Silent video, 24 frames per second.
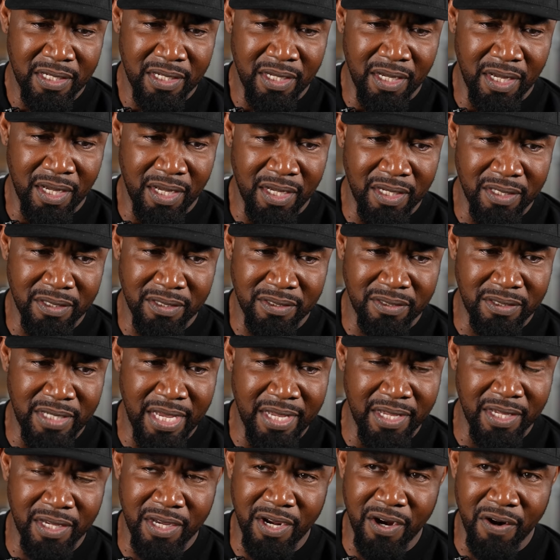uh,
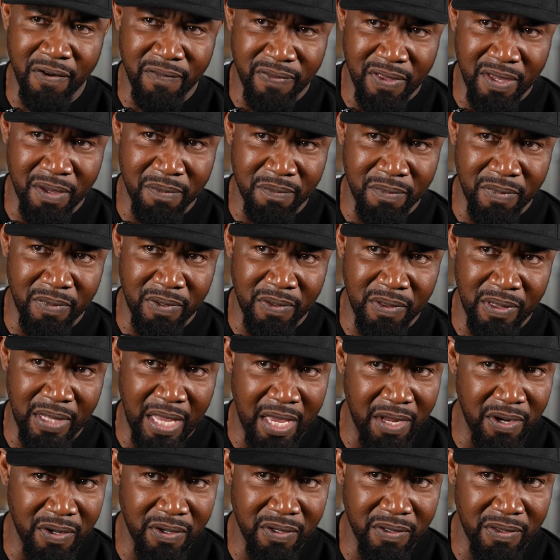taking care of them
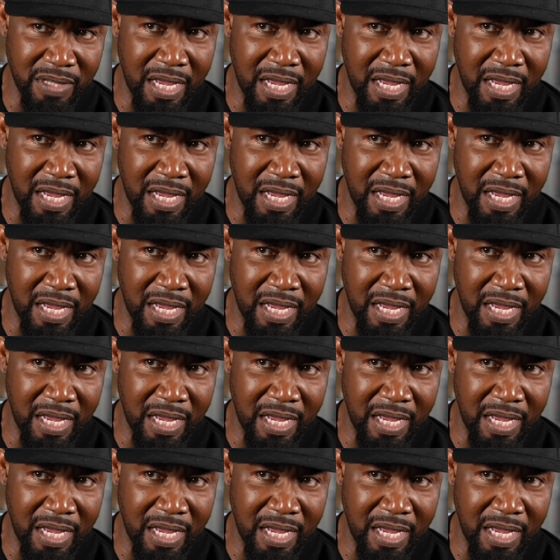later.